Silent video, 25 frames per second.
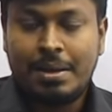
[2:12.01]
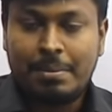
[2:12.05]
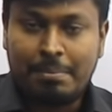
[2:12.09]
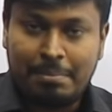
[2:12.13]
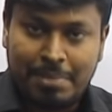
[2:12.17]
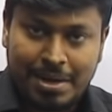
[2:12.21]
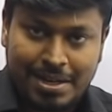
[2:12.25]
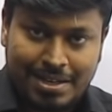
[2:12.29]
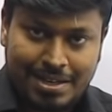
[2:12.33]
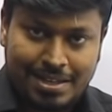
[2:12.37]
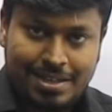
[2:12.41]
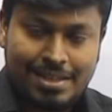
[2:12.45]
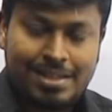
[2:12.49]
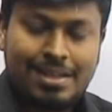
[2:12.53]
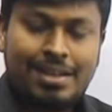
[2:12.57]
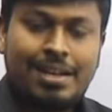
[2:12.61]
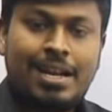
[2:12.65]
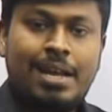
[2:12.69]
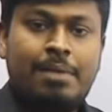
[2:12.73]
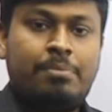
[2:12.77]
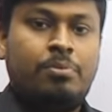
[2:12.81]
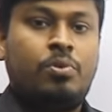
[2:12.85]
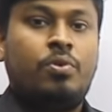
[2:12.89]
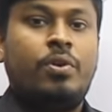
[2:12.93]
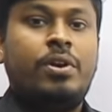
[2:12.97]
But here
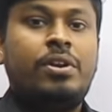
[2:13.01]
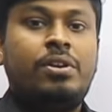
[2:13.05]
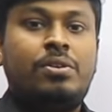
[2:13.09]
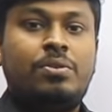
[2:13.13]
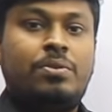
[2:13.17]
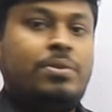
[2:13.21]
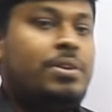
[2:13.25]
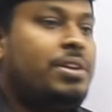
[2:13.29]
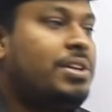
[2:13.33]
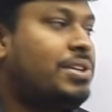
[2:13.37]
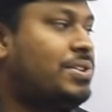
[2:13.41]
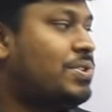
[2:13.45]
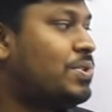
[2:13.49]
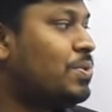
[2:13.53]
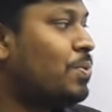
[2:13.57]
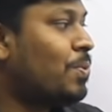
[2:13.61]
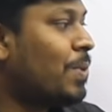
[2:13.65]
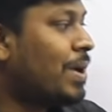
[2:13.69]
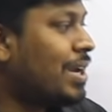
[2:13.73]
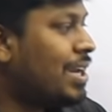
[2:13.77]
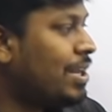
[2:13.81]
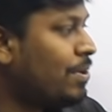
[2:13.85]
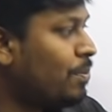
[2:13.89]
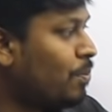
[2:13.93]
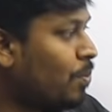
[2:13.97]
I am going to teach you
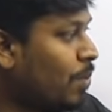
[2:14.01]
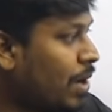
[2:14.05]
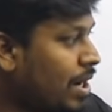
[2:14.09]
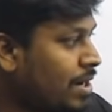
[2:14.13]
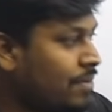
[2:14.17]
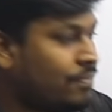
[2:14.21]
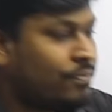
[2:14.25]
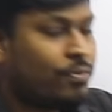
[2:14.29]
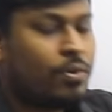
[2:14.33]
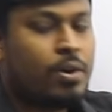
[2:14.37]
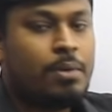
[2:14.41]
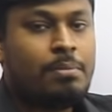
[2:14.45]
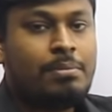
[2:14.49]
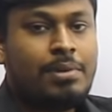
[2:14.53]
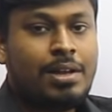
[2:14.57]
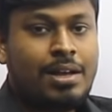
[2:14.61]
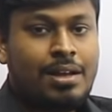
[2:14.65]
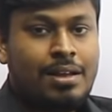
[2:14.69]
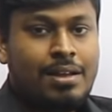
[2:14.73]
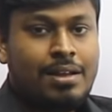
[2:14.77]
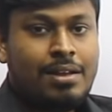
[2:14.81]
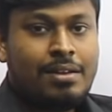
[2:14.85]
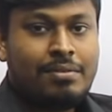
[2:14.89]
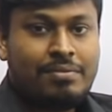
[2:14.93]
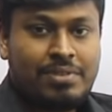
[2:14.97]
only one
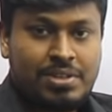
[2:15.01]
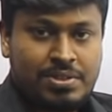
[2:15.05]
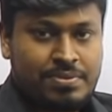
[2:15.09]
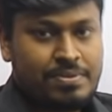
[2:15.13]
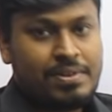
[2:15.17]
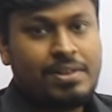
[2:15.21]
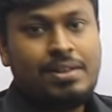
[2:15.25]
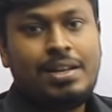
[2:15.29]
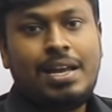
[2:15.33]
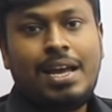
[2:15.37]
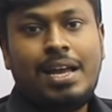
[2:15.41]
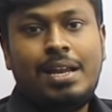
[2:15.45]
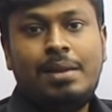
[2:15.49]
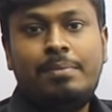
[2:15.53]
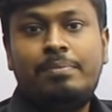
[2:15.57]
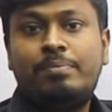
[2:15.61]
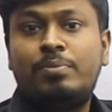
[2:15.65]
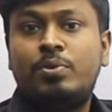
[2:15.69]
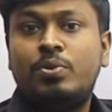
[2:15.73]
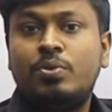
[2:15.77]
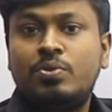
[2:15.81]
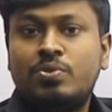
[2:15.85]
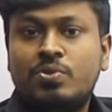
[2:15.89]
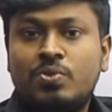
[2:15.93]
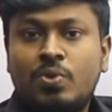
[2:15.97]
formula which will
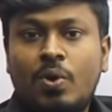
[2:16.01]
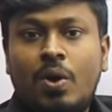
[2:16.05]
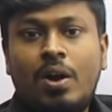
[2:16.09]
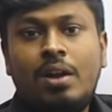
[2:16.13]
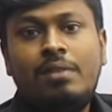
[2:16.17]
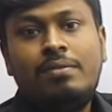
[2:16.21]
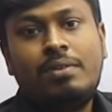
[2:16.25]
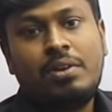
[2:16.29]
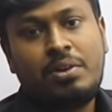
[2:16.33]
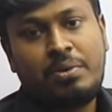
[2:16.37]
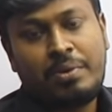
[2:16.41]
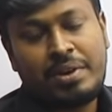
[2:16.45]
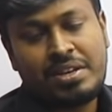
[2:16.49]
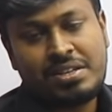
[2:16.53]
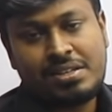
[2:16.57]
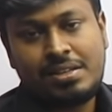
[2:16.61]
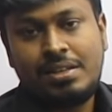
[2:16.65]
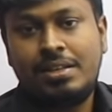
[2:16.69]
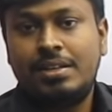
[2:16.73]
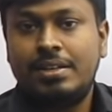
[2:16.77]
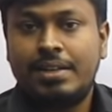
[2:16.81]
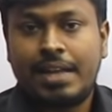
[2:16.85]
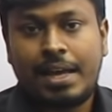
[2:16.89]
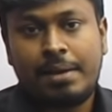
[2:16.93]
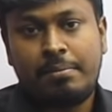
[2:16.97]
help to solve a question
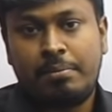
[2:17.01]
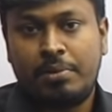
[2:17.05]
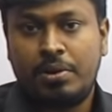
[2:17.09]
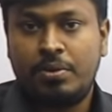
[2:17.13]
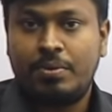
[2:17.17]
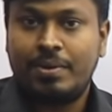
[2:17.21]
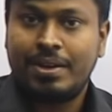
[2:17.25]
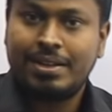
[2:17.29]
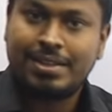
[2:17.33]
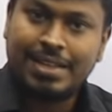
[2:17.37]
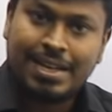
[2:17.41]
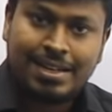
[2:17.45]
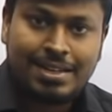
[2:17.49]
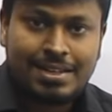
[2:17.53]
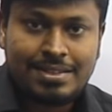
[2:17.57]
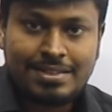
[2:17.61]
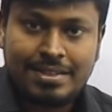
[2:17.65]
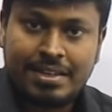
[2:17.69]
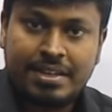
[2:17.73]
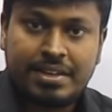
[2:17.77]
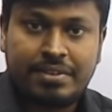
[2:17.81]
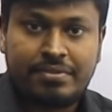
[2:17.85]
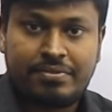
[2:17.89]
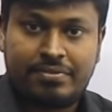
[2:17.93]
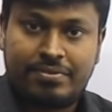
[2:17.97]
in time and work. That is
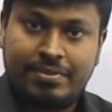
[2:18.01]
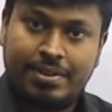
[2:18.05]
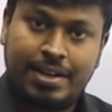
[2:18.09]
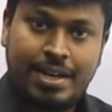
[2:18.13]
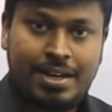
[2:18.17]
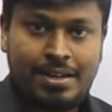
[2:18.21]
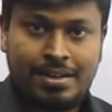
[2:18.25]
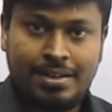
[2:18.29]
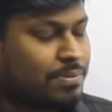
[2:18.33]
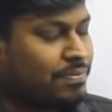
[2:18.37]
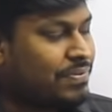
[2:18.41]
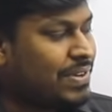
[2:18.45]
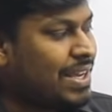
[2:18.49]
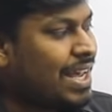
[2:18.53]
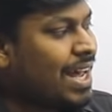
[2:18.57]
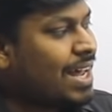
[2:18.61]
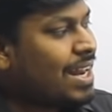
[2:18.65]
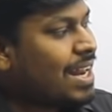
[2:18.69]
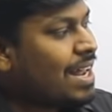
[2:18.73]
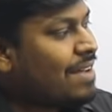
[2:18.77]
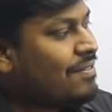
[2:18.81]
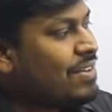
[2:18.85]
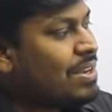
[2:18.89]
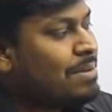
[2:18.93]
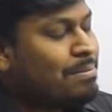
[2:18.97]
enough, right? So we are
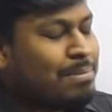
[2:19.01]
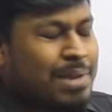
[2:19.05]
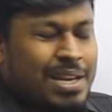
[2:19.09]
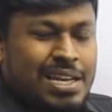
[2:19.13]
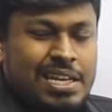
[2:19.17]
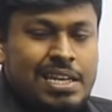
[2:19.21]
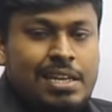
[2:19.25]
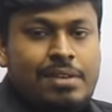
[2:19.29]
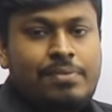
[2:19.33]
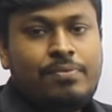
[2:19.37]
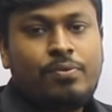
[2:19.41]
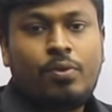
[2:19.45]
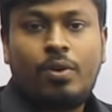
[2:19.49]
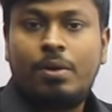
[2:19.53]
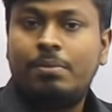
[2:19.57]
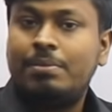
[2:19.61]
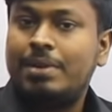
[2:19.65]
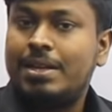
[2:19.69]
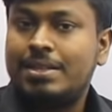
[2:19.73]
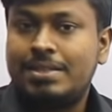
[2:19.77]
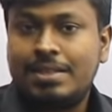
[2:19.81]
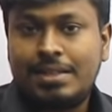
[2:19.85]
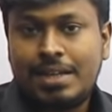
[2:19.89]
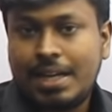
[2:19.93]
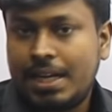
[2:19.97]
having many
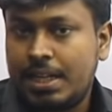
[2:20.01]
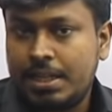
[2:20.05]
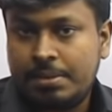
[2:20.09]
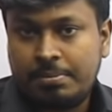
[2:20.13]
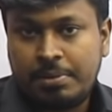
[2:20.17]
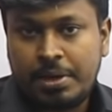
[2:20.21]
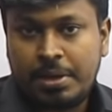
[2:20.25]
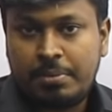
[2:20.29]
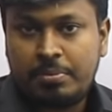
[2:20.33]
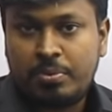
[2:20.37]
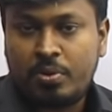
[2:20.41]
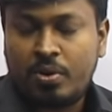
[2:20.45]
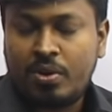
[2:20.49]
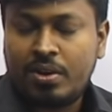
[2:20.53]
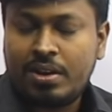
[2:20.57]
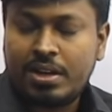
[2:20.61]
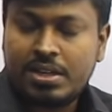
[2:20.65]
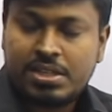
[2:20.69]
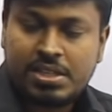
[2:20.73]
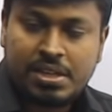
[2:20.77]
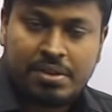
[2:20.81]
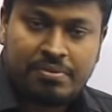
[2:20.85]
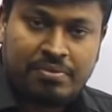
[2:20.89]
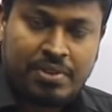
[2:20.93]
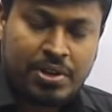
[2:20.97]
formulas in arithmetic
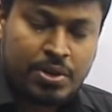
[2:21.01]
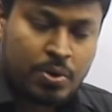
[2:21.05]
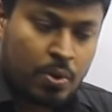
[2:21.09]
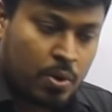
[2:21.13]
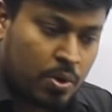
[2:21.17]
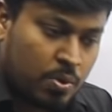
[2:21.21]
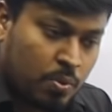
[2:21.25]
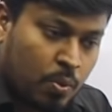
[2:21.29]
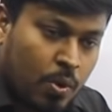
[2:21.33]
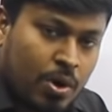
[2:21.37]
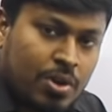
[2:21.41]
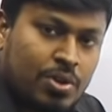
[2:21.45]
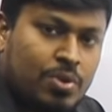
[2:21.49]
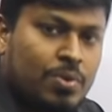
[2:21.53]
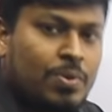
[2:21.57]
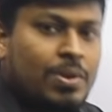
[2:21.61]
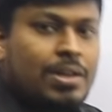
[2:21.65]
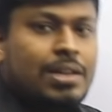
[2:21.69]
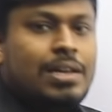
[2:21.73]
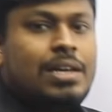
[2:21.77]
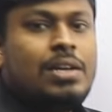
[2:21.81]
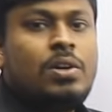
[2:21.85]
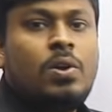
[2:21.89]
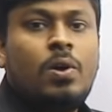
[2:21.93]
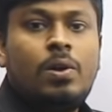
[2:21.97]
progression. We don't want to
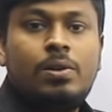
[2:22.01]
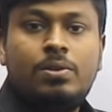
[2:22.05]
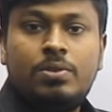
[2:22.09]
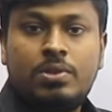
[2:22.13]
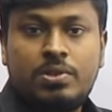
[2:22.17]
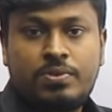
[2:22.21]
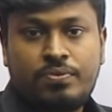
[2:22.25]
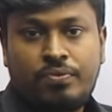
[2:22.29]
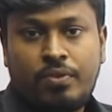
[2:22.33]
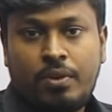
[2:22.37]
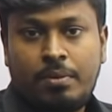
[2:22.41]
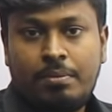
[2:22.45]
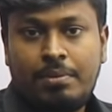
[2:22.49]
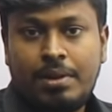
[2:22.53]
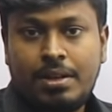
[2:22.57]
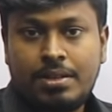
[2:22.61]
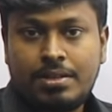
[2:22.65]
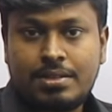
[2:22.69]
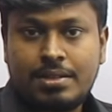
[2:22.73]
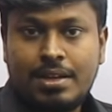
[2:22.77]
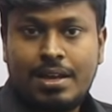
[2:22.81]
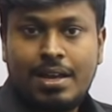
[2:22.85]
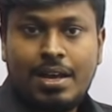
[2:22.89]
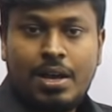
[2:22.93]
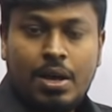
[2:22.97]
learn all those
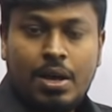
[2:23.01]
formulas.